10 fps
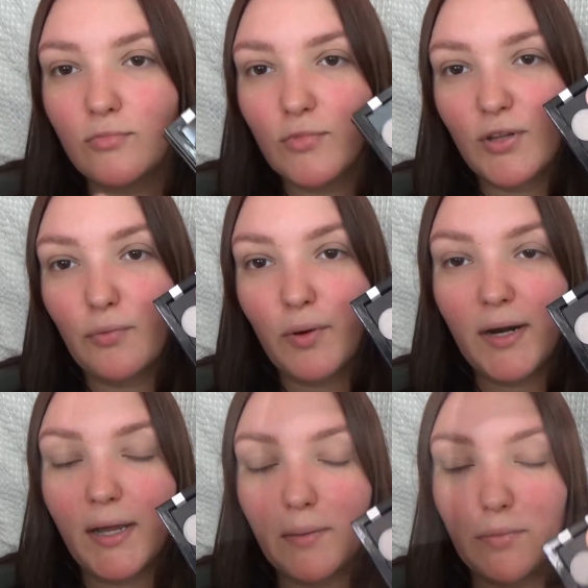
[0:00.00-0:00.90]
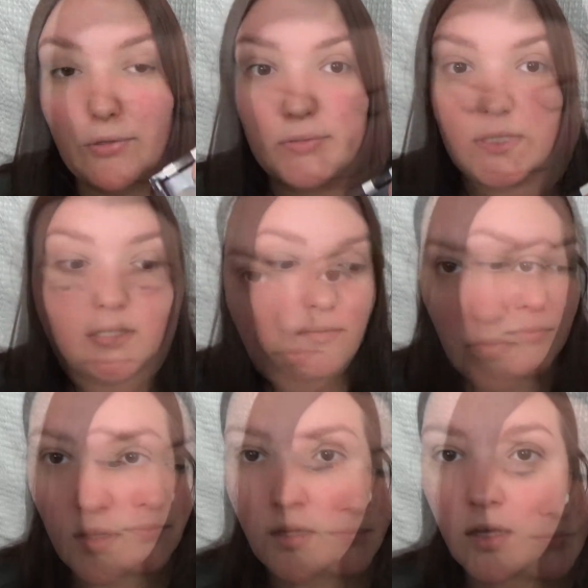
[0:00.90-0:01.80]
with what I am using.
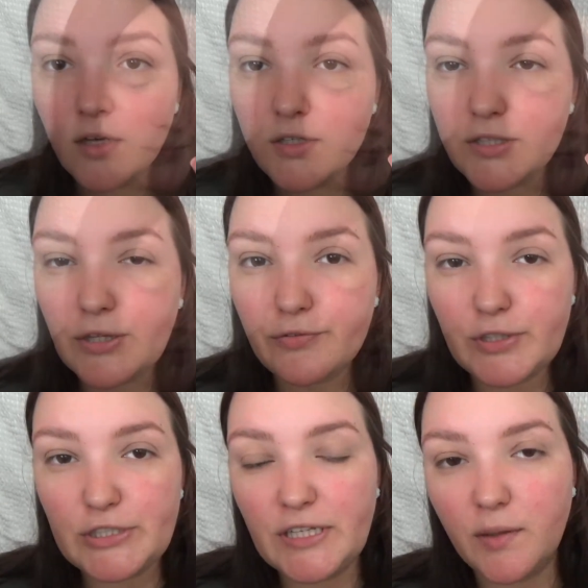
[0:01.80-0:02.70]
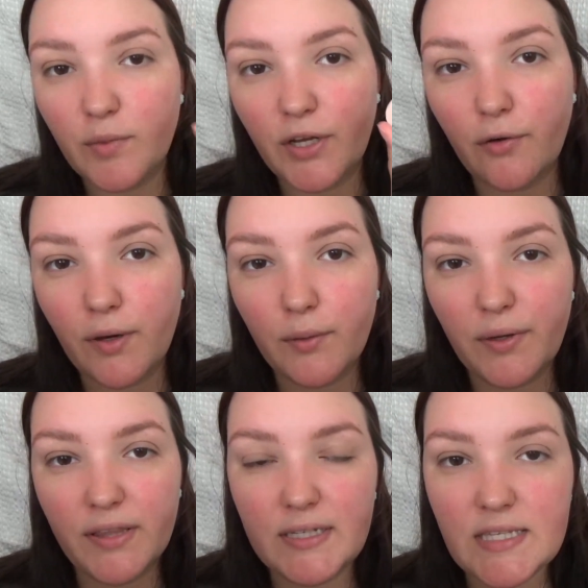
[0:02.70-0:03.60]
So the first shade I'm going to go in
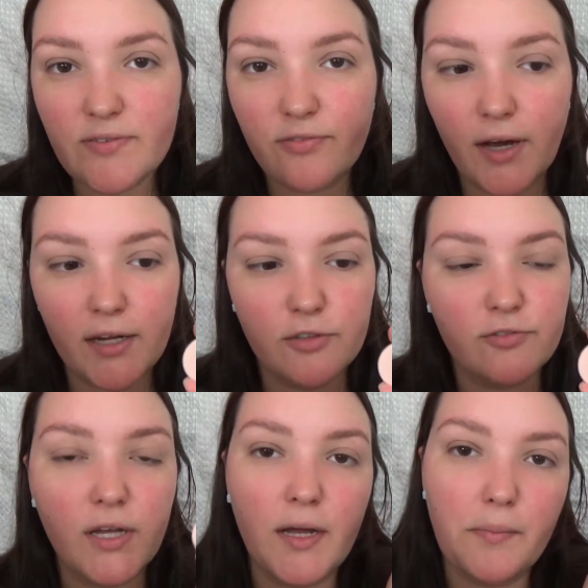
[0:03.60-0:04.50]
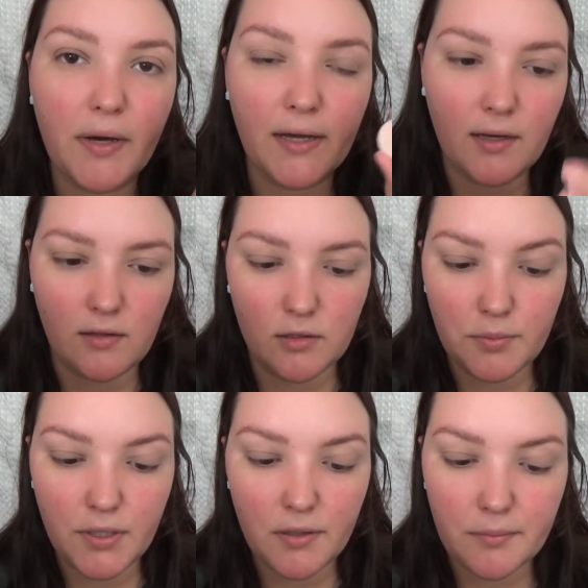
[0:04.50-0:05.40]
with is Firefly by
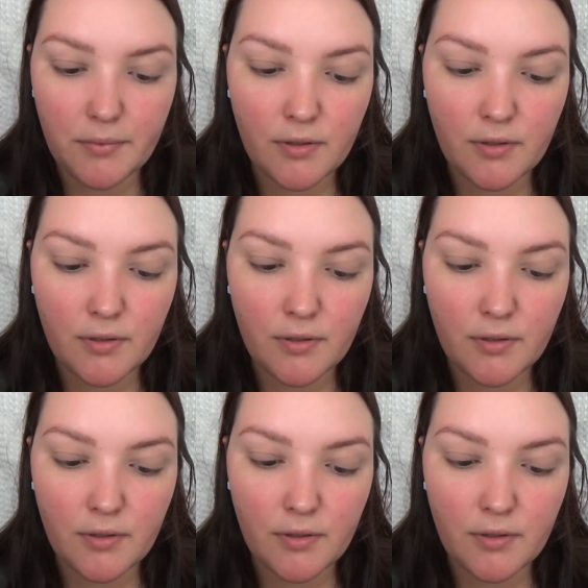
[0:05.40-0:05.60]
ColourPop,